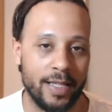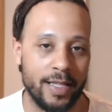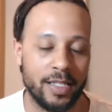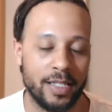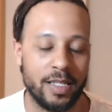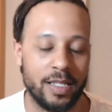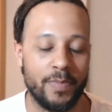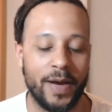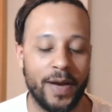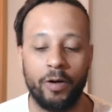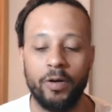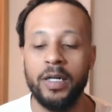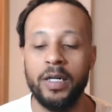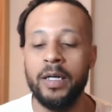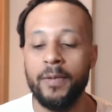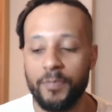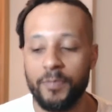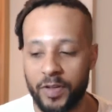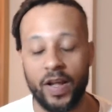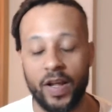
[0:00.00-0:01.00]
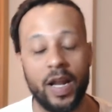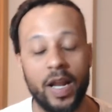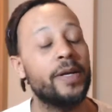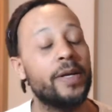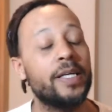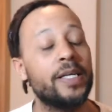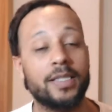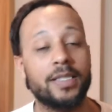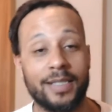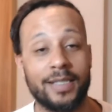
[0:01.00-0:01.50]
This is about
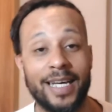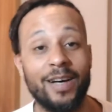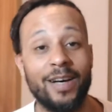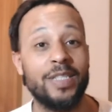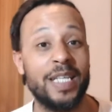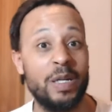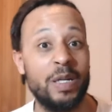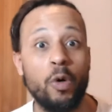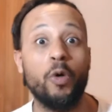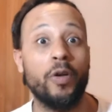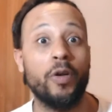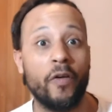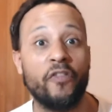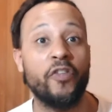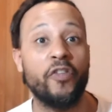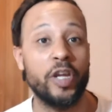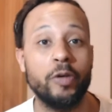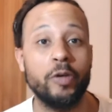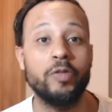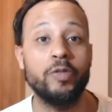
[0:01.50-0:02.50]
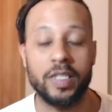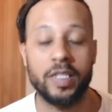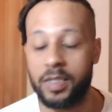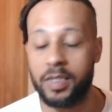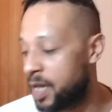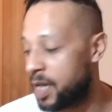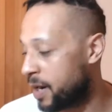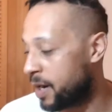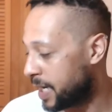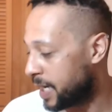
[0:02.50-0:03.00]
developing skills in order for you to
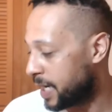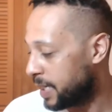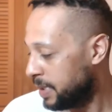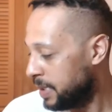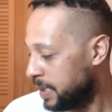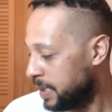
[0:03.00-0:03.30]
study.